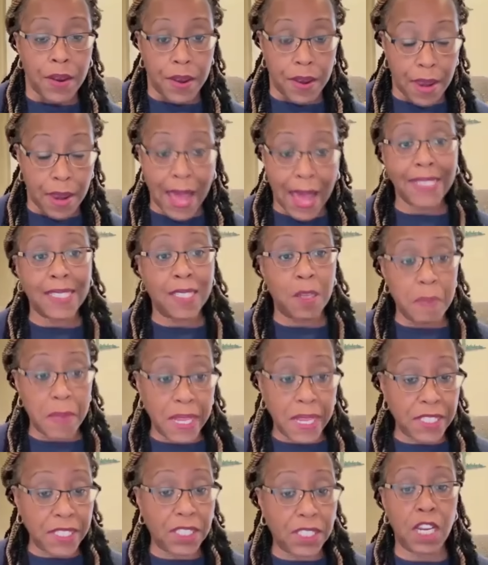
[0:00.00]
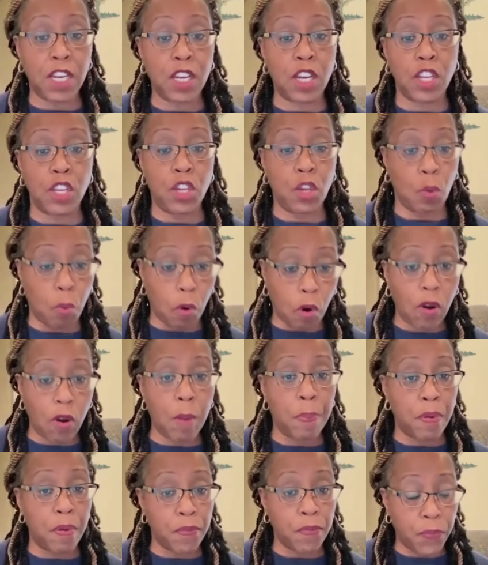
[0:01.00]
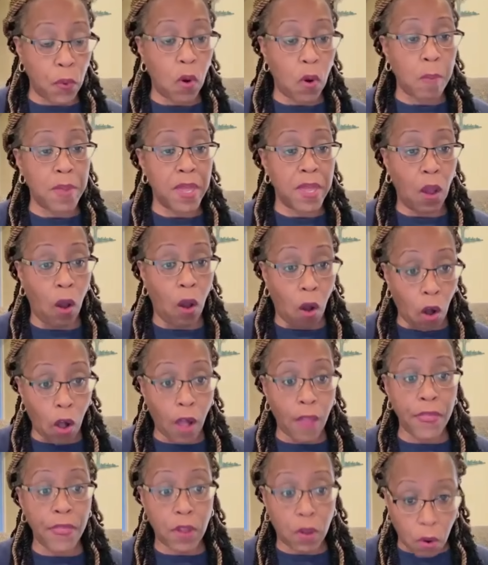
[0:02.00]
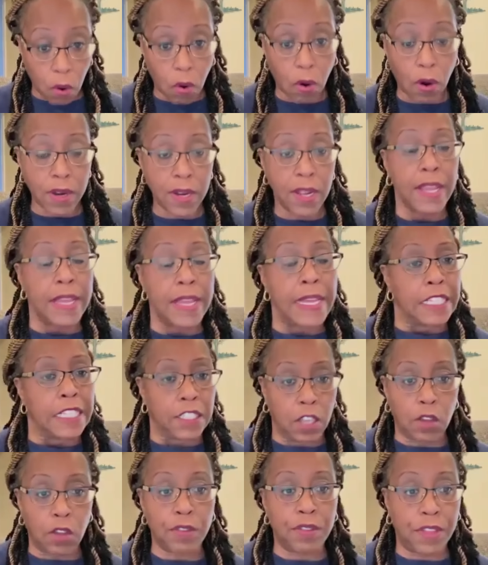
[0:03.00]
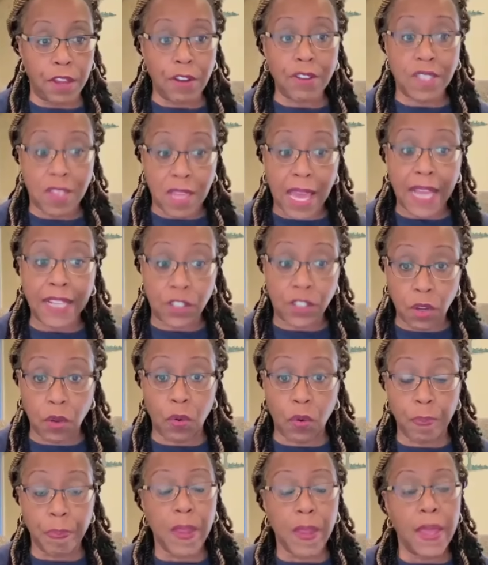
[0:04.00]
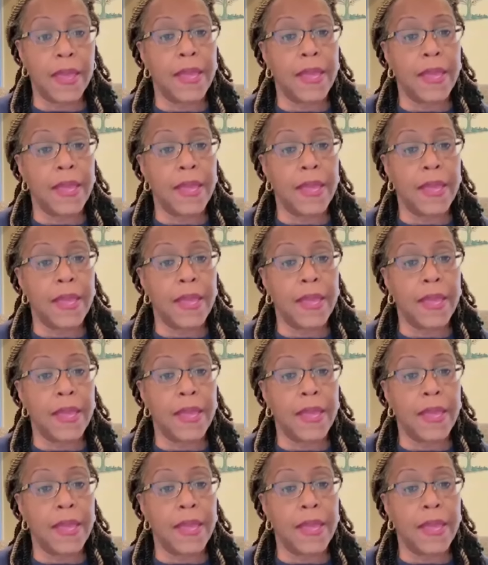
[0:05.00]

Not to mention, you weren't performing on the court. So there's that too.